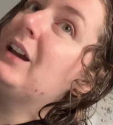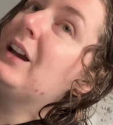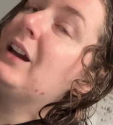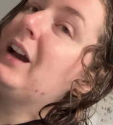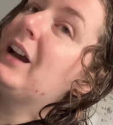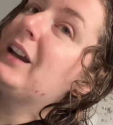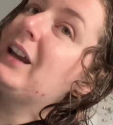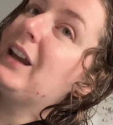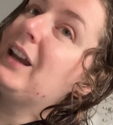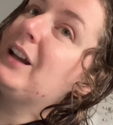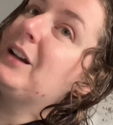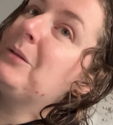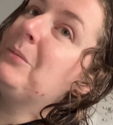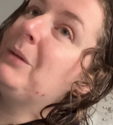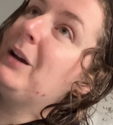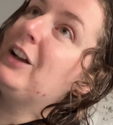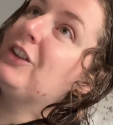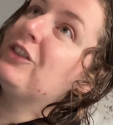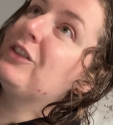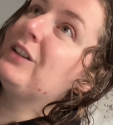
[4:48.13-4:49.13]
I can't
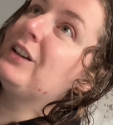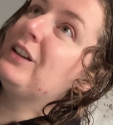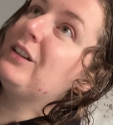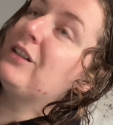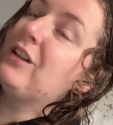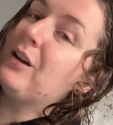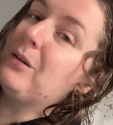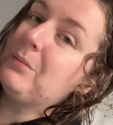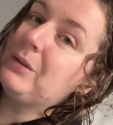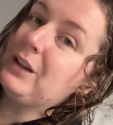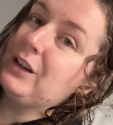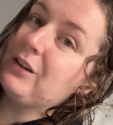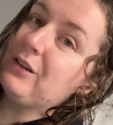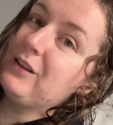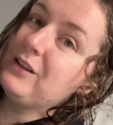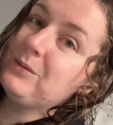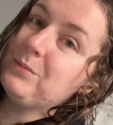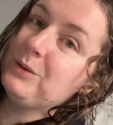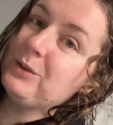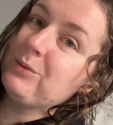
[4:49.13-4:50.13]
imagine it not being
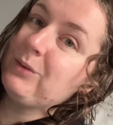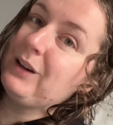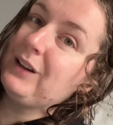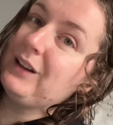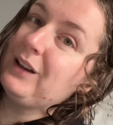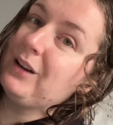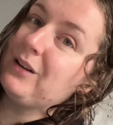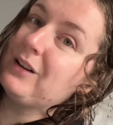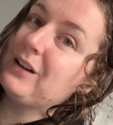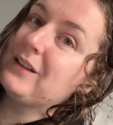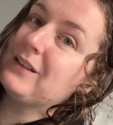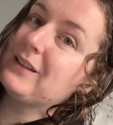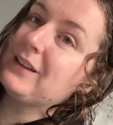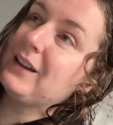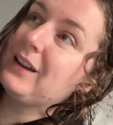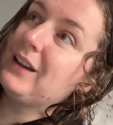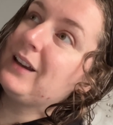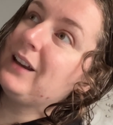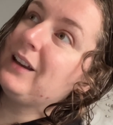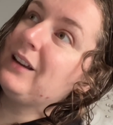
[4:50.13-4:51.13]
Christmas right now, because
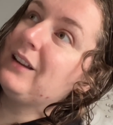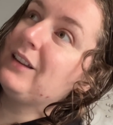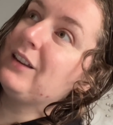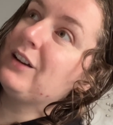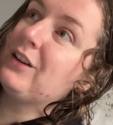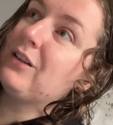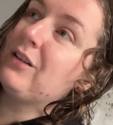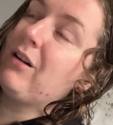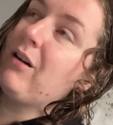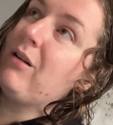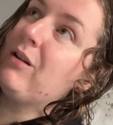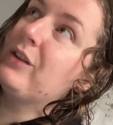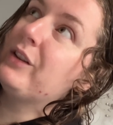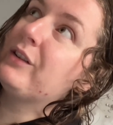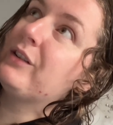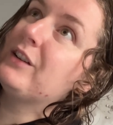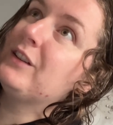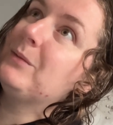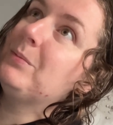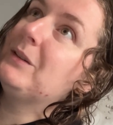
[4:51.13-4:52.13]
like all the
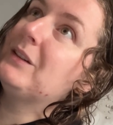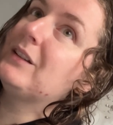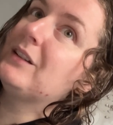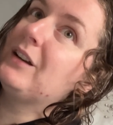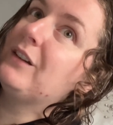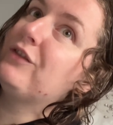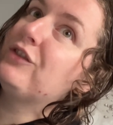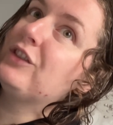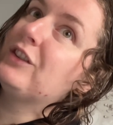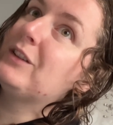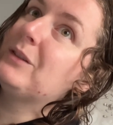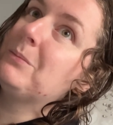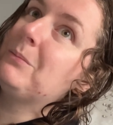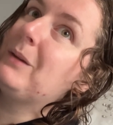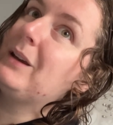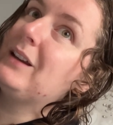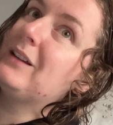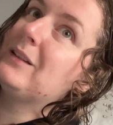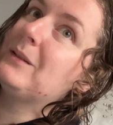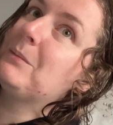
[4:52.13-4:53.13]
Christmas stuff just
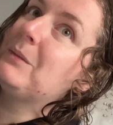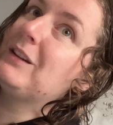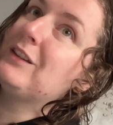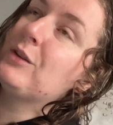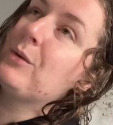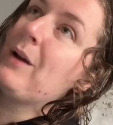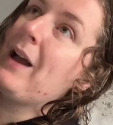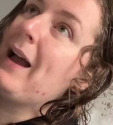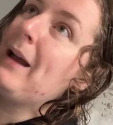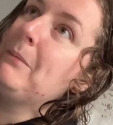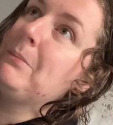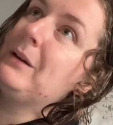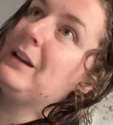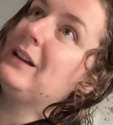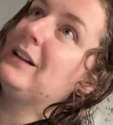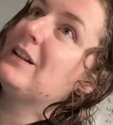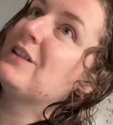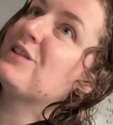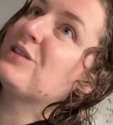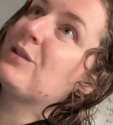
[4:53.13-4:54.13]
makes me so happy,
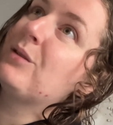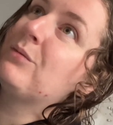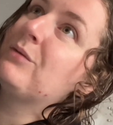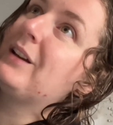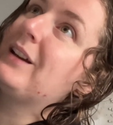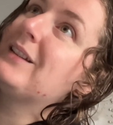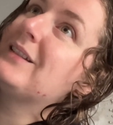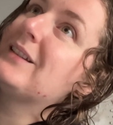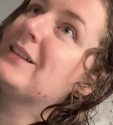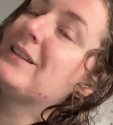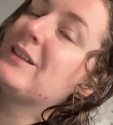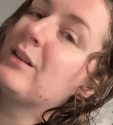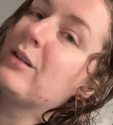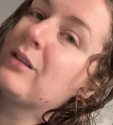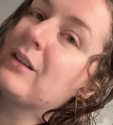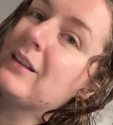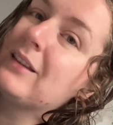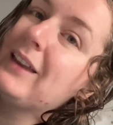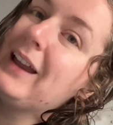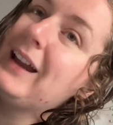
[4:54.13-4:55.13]
and it's so nice to see
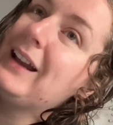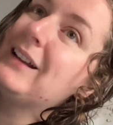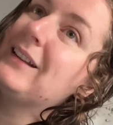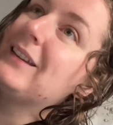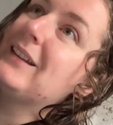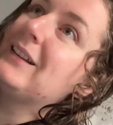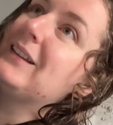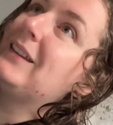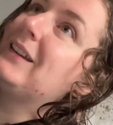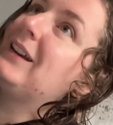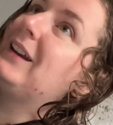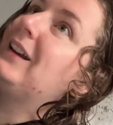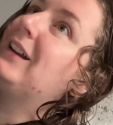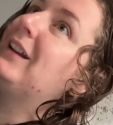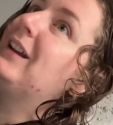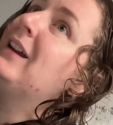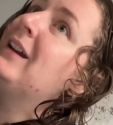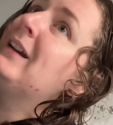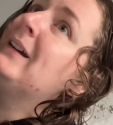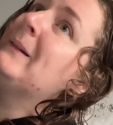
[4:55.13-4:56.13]
all the lights and seeing
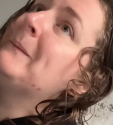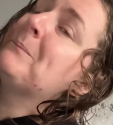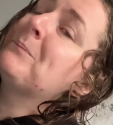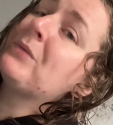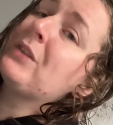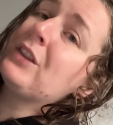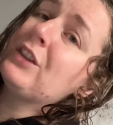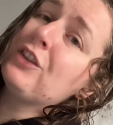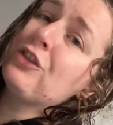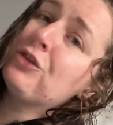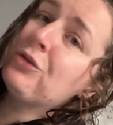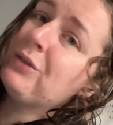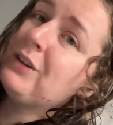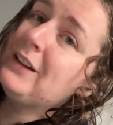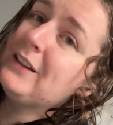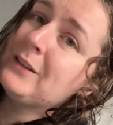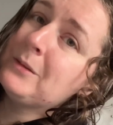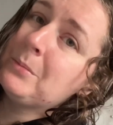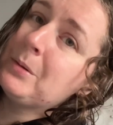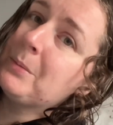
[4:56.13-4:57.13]
the
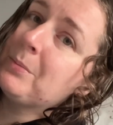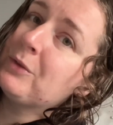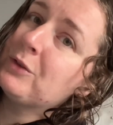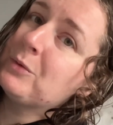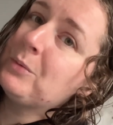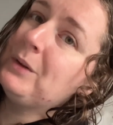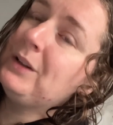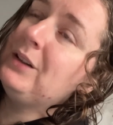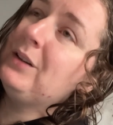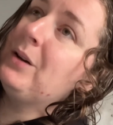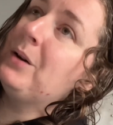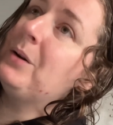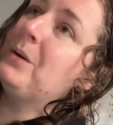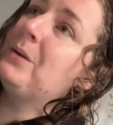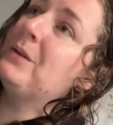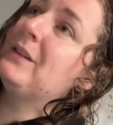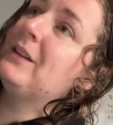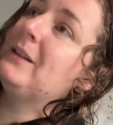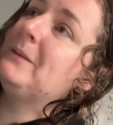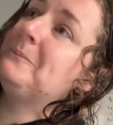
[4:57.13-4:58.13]
trees in people's
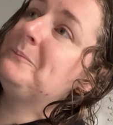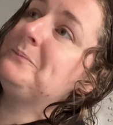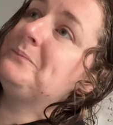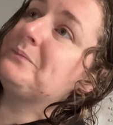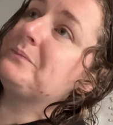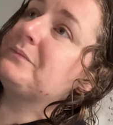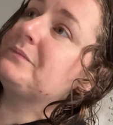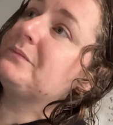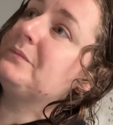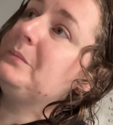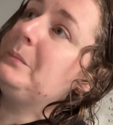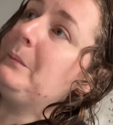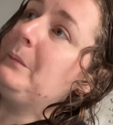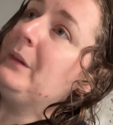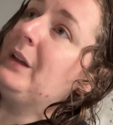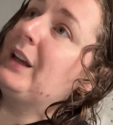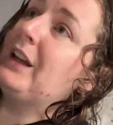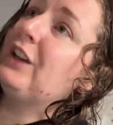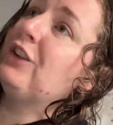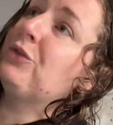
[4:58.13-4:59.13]
windows, and
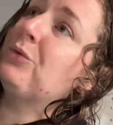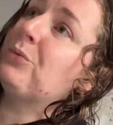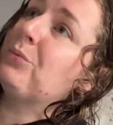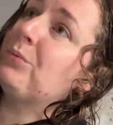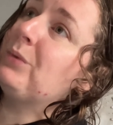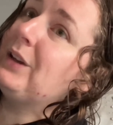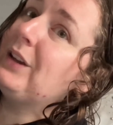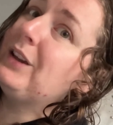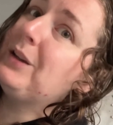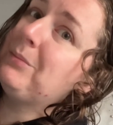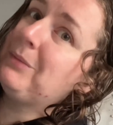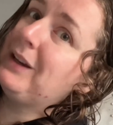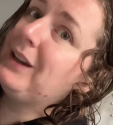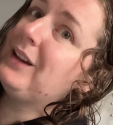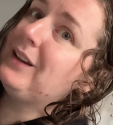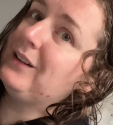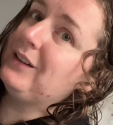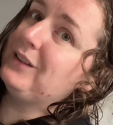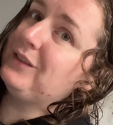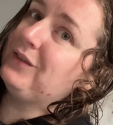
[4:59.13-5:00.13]
it's really
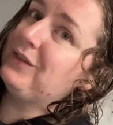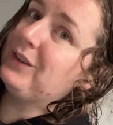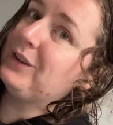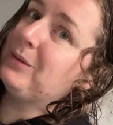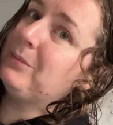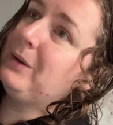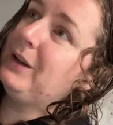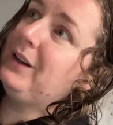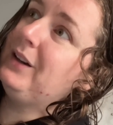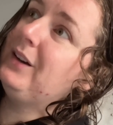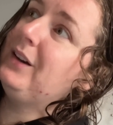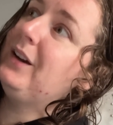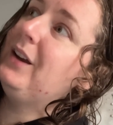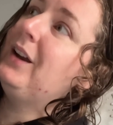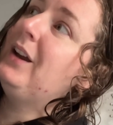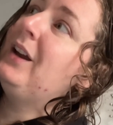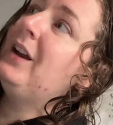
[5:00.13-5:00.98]
making us feel better.